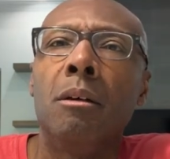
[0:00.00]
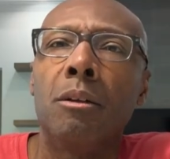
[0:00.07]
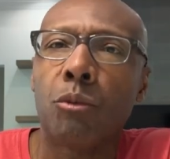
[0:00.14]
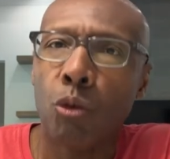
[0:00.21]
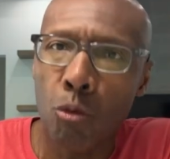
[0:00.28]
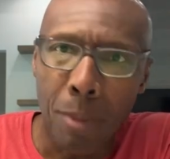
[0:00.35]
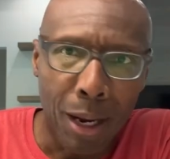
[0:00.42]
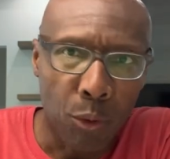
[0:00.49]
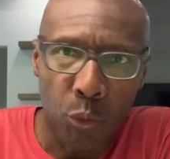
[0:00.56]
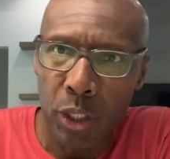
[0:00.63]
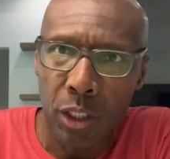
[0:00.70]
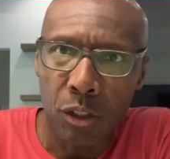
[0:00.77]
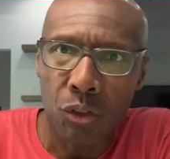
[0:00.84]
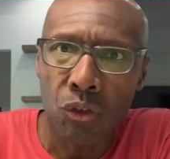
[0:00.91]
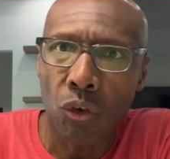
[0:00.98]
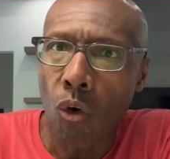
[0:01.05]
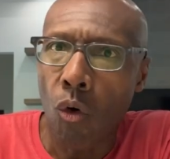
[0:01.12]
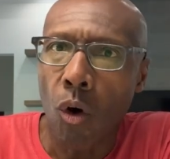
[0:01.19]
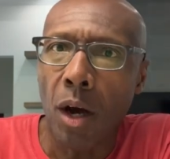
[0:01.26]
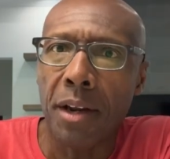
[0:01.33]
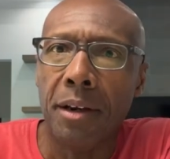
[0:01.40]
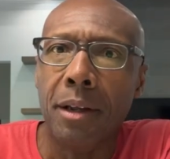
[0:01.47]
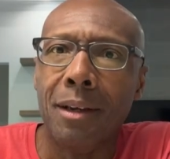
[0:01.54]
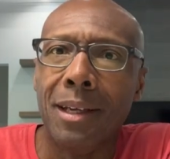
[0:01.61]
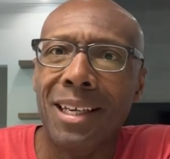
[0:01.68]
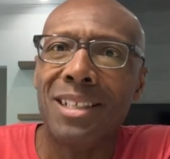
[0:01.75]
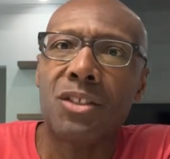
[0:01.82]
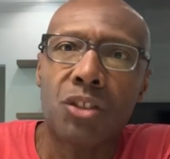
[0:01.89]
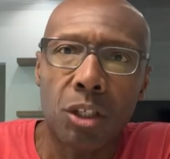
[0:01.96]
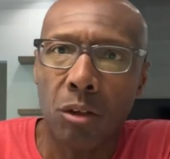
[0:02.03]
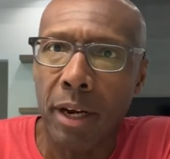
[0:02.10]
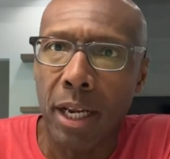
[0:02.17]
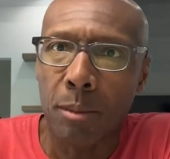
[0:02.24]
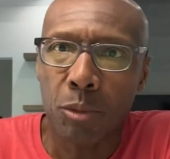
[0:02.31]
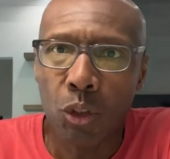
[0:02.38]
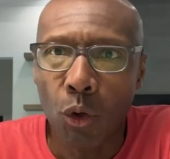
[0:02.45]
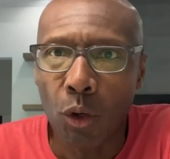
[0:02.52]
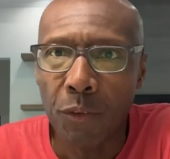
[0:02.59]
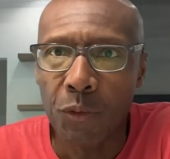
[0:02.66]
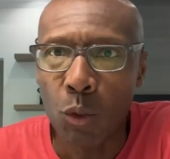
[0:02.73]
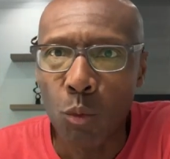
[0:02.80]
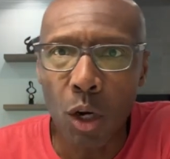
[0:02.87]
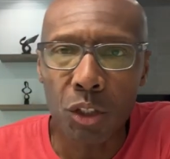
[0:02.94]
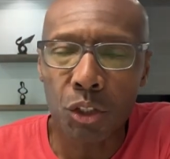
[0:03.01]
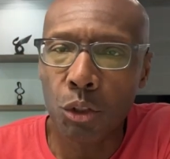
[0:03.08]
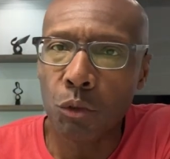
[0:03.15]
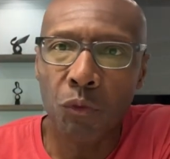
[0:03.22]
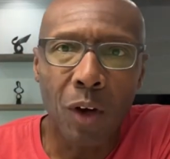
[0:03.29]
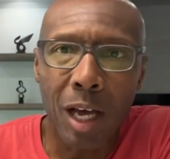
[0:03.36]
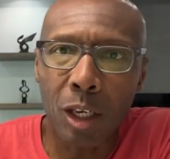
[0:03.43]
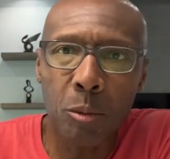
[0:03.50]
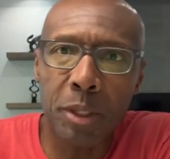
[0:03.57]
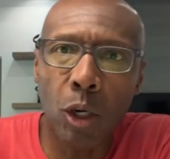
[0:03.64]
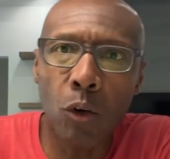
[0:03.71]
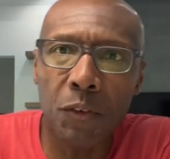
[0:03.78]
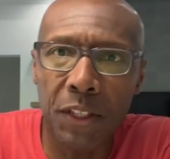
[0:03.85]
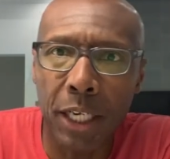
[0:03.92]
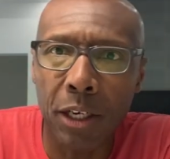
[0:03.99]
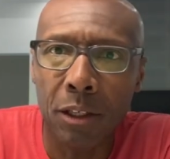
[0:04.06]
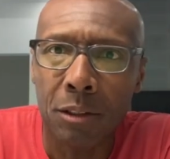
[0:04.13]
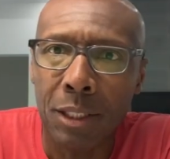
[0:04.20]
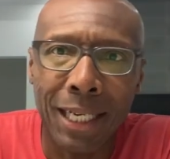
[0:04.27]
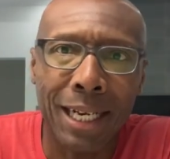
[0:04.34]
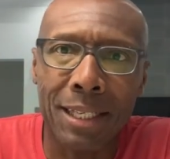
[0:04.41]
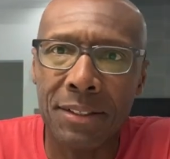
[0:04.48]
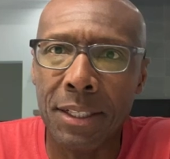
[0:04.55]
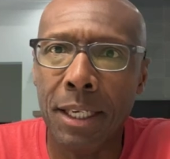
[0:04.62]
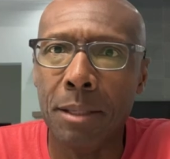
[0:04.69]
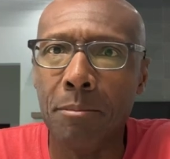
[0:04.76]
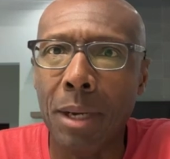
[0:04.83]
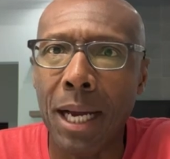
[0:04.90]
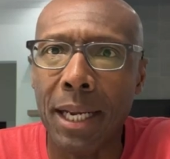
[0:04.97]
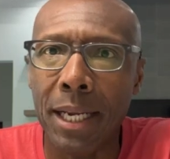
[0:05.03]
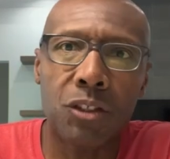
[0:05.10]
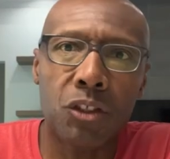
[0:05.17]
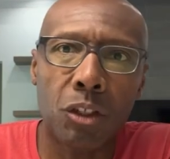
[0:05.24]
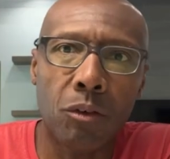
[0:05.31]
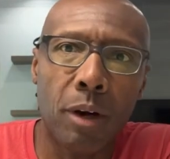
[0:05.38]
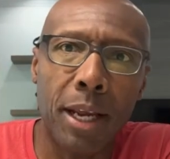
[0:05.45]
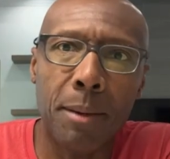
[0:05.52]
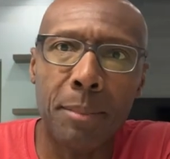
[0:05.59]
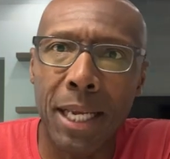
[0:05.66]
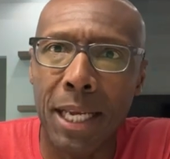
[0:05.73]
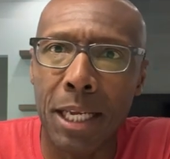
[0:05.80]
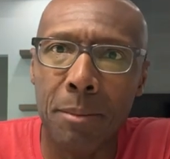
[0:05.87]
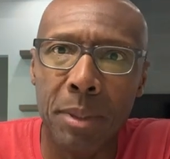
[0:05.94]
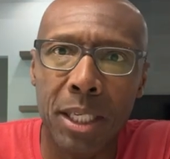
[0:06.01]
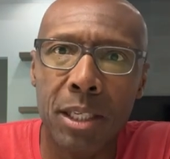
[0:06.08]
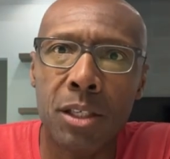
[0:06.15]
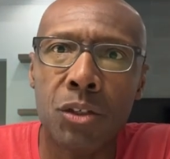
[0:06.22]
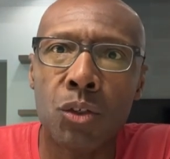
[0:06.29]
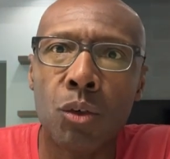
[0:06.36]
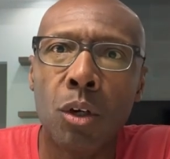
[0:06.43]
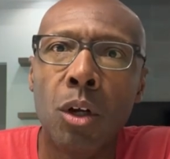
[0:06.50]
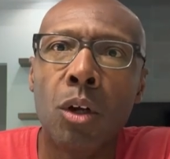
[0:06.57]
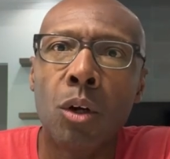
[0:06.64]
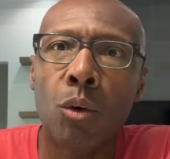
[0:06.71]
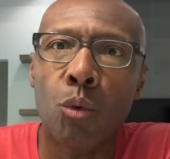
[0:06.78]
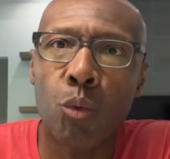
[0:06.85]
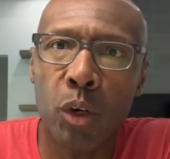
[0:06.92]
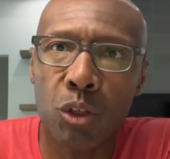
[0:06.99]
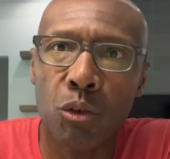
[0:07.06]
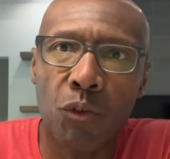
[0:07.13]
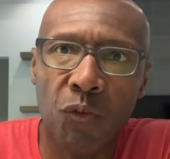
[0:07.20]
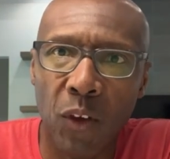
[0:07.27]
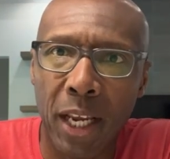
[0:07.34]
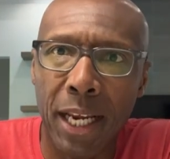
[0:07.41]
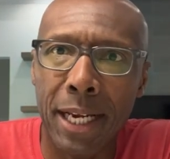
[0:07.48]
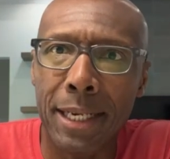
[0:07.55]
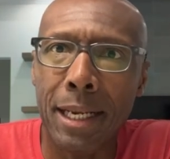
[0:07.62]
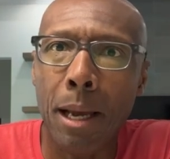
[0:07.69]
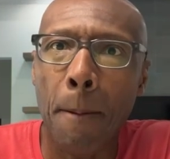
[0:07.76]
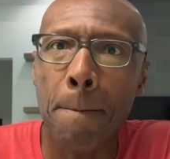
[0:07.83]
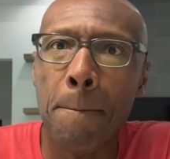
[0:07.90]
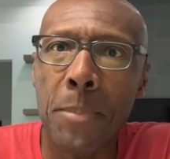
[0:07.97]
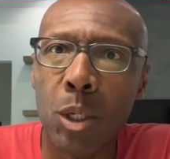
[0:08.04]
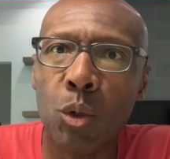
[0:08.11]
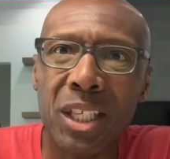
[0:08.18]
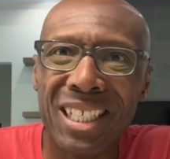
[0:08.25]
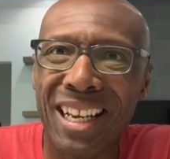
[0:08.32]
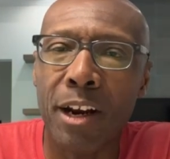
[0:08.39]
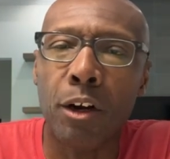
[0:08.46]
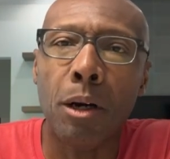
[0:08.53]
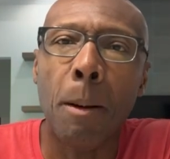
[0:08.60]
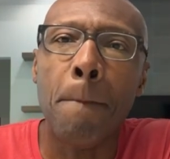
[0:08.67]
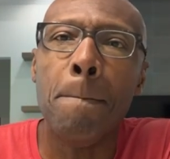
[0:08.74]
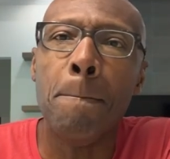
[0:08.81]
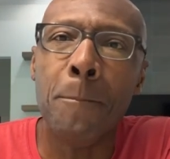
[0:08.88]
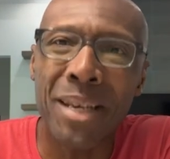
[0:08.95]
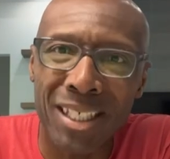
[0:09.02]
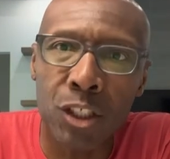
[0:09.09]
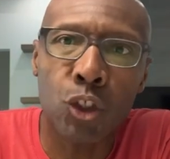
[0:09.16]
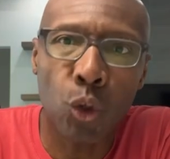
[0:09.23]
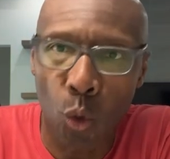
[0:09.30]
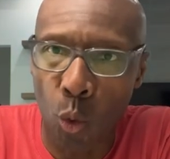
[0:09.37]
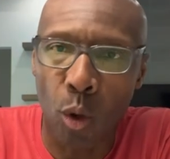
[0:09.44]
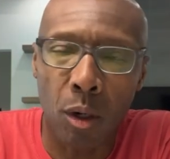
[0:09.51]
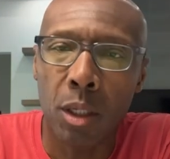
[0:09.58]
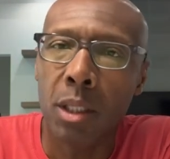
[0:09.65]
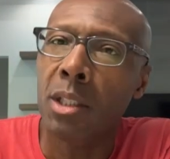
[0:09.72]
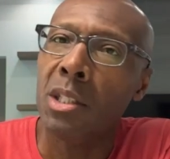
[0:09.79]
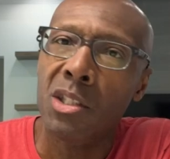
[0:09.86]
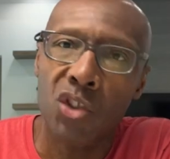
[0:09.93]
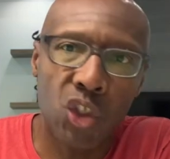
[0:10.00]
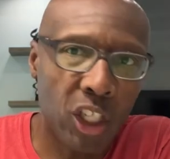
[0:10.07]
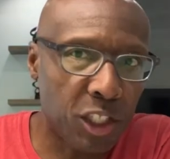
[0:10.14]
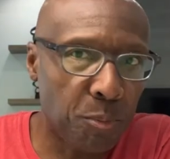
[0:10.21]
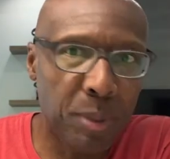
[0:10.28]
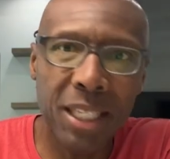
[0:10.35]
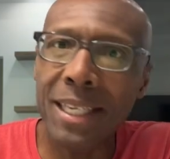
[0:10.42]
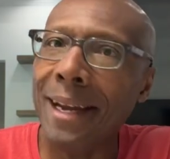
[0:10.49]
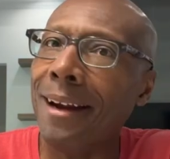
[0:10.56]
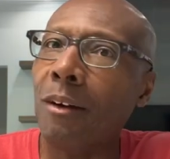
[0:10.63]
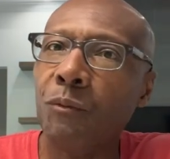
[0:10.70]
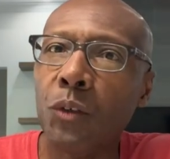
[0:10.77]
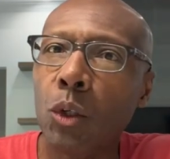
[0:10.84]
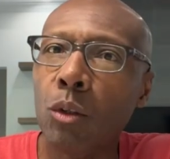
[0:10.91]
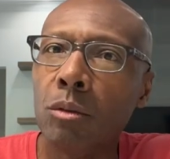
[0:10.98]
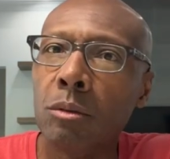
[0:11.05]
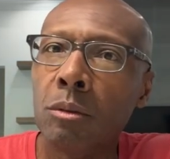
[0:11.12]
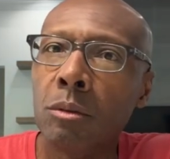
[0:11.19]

Through my reels on Instagram. So if you want to, follow me over there. Like I said, my Instagram name is Richard Fain, Millionaire Mentor. Just be careful